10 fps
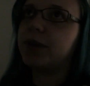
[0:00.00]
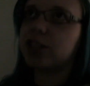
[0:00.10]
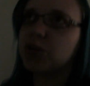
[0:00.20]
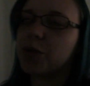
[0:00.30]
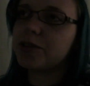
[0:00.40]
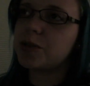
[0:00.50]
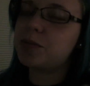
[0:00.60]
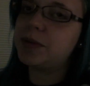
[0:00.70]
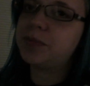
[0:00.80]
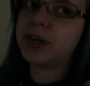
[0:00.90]
but tomorrow's
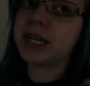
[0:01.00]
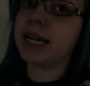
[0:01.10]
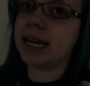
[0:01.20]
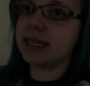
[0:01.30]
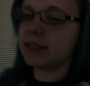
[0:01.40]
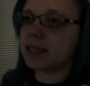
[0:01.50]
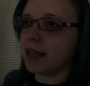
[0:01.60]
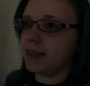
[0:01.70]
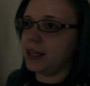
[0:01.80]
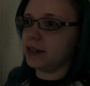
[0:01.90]
supposed to be pretty nice,
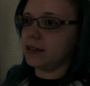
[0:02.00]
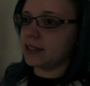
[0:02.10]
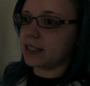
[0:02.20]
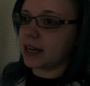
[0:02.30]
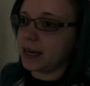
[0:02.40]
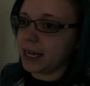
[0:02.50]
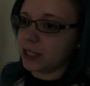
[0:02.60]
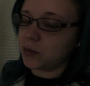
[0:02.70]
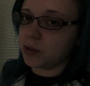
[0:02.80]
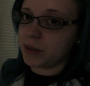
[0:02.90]
and then
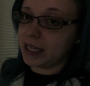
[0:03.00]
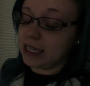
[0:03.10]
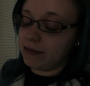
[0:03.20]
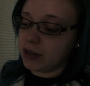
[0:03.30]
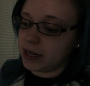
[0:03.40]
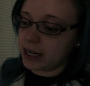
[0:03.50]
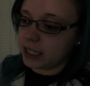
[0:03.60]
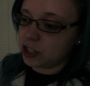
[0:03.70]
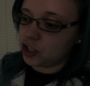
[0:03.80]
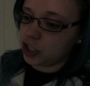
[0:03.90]
Sunday is supposed to be even
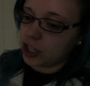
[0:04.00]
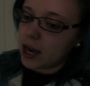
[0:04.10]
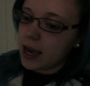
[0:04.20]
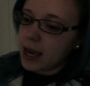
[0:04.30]
nicer.